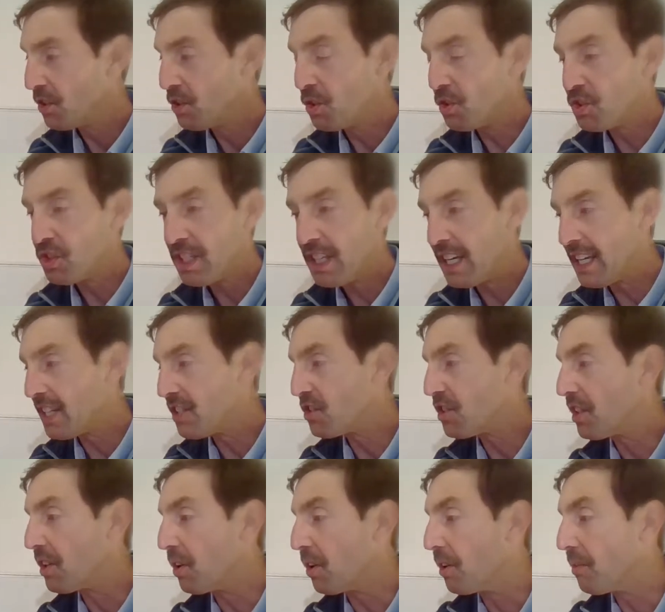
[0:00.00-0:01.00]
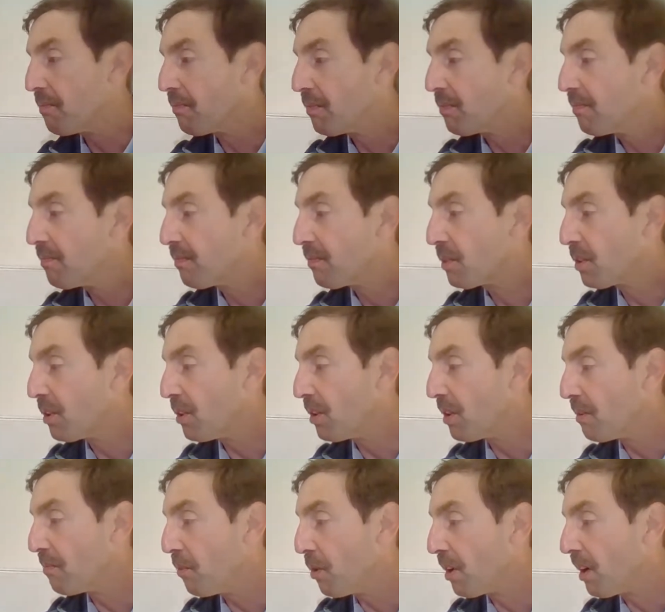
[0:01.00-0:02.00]
UCN is here.
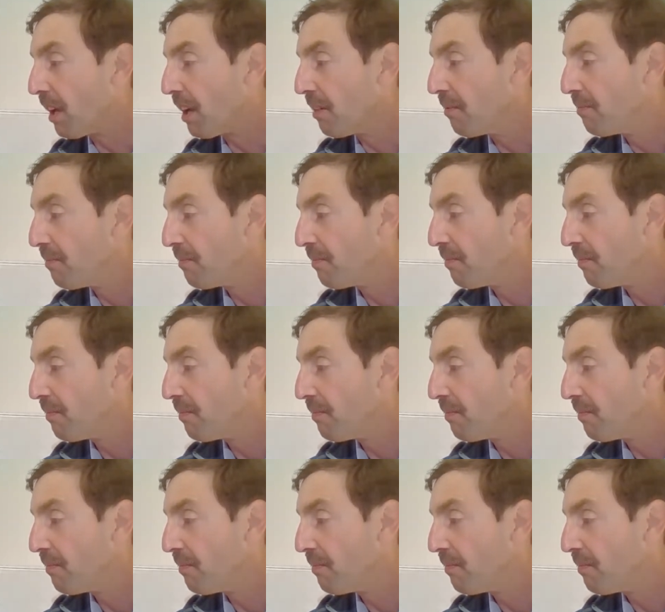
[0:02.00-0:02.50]
Good morning.